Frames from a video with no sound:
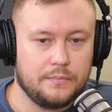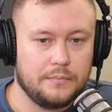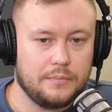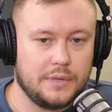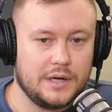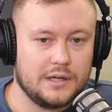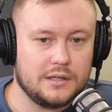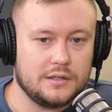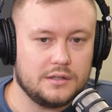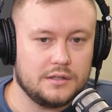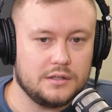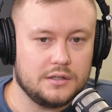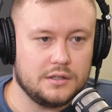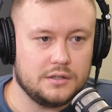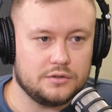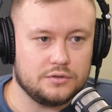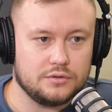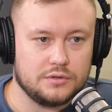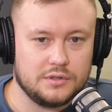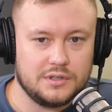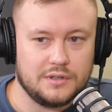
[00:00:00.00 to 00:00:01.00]
But
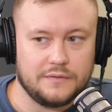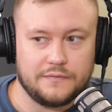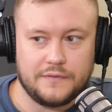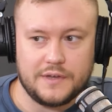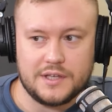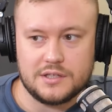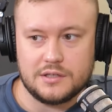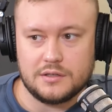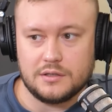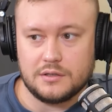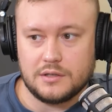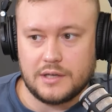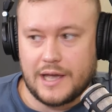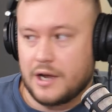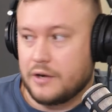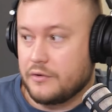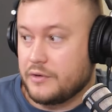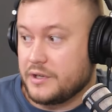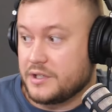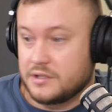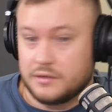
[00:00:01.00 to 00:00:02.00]
it sort of defeats
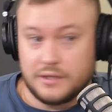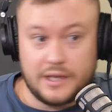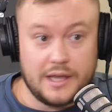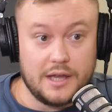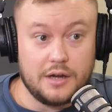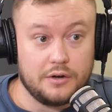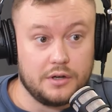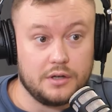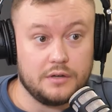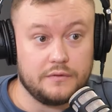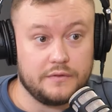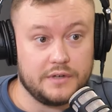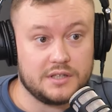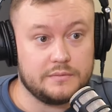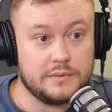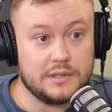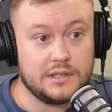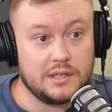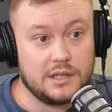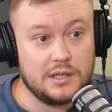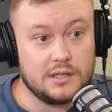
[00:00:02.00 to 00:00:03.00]
our ex- area of
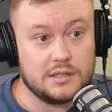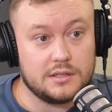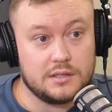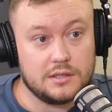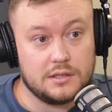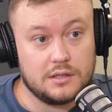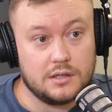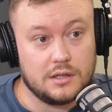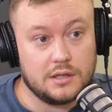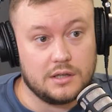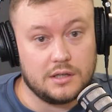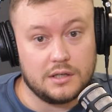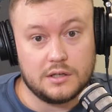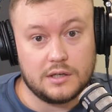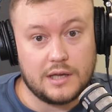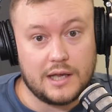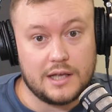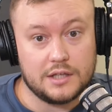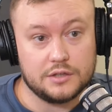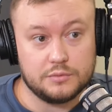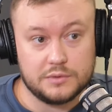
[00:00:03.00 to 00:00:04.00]
expertise. And I
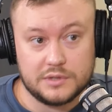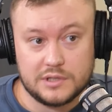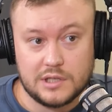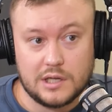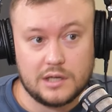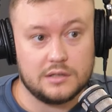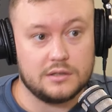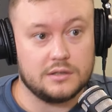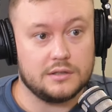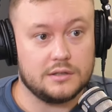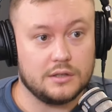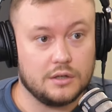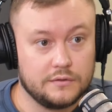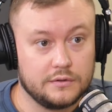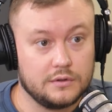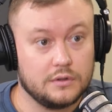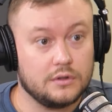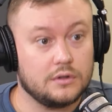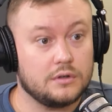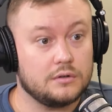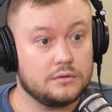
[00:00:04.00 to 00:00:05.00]
think as we started to delve a
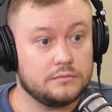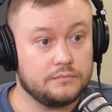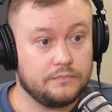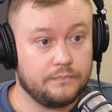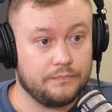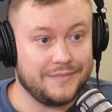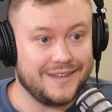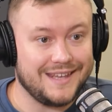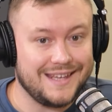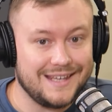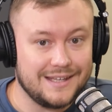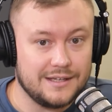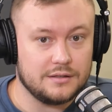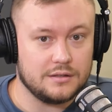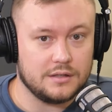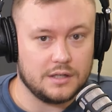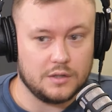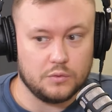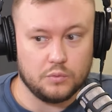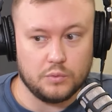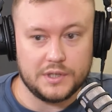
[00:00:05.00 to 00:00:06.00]
lot of
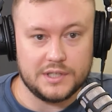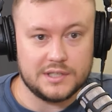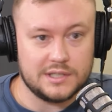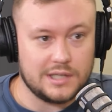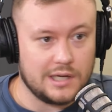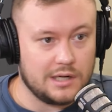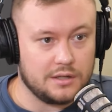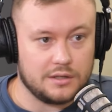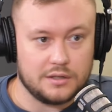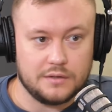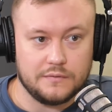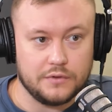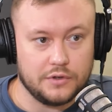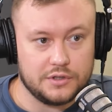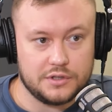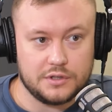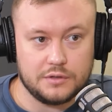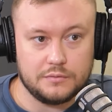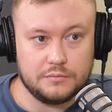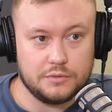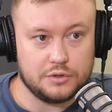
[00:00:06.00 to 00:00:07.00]
in, and we started
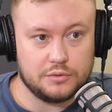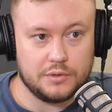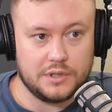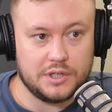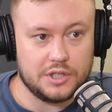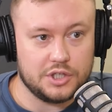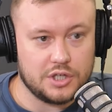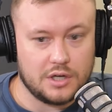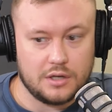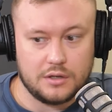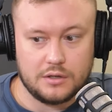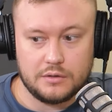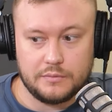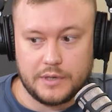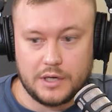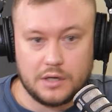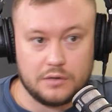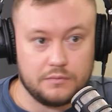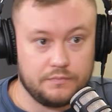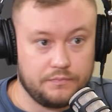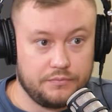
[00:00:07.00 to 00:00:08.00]
conversing between each other
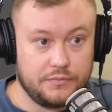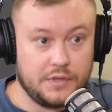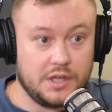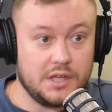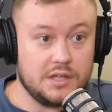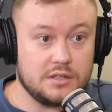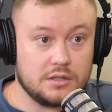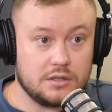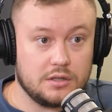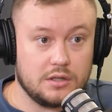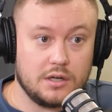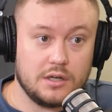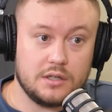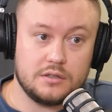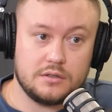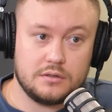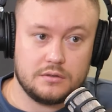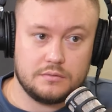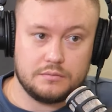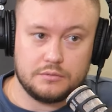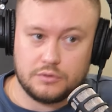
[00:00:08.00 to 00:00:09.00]
about his
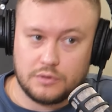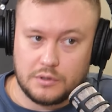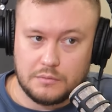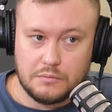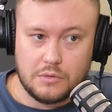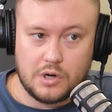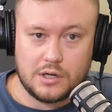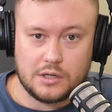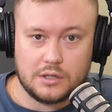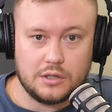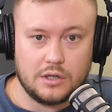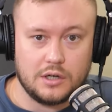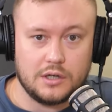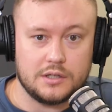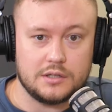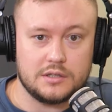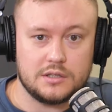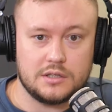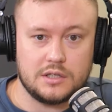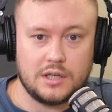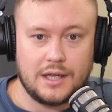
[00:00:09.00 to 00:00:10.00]
clients, between my
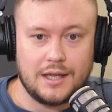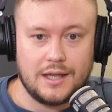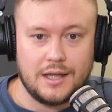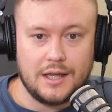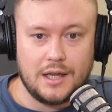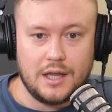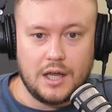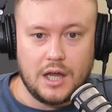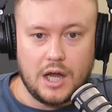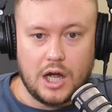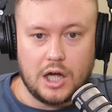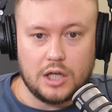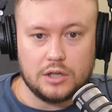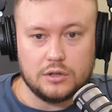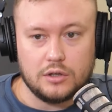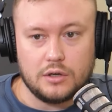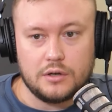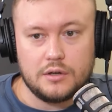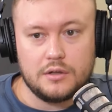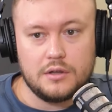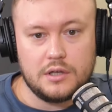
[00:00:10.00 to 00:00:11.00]
clients, a
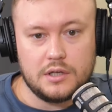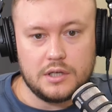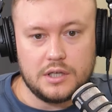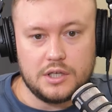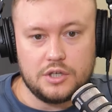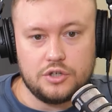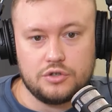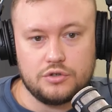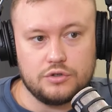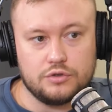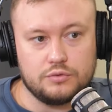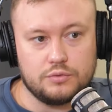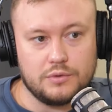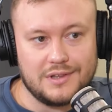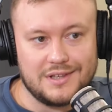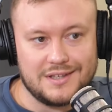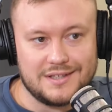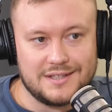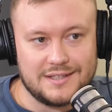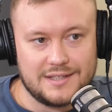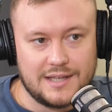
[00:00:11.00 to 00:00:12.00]
lot of the issues were
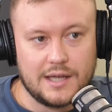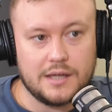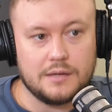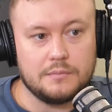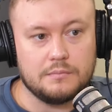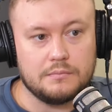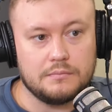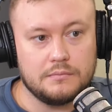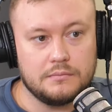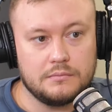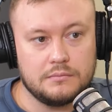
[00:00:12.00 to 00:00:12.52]
the same.